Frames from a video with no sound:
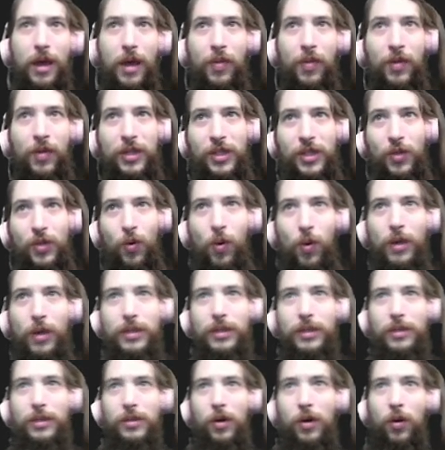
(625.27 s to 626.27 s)
The
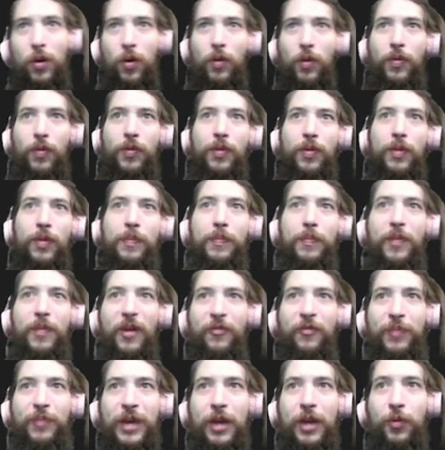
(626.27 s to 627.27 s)
source told
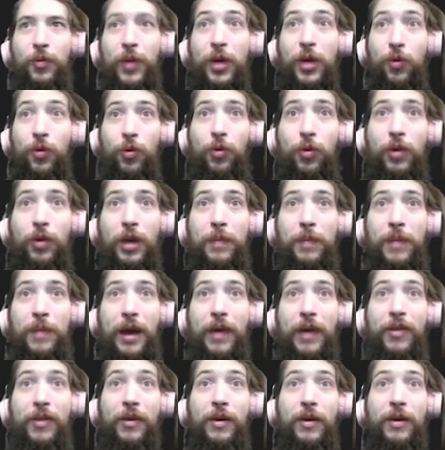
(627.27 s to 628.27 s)
of being recruited
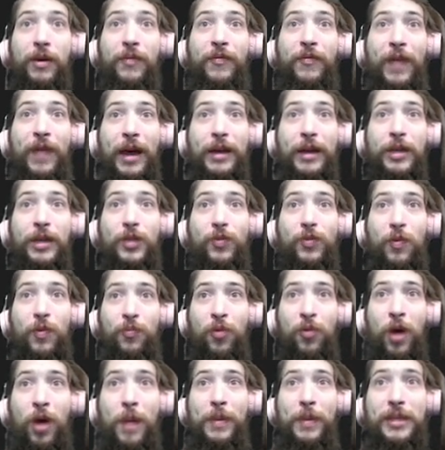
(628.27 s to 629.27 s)
by the Finders with
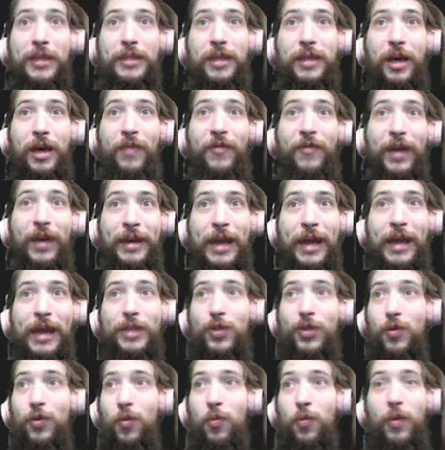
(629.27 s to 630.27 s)
promise of
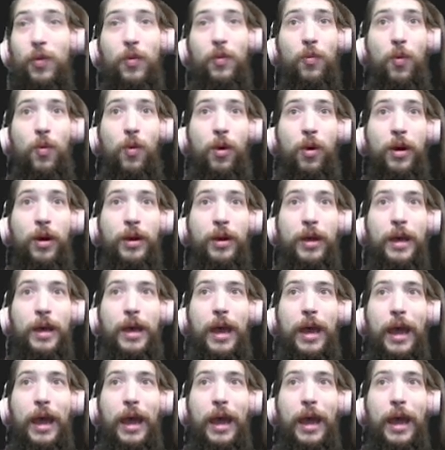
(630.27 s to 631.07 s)
financial reward,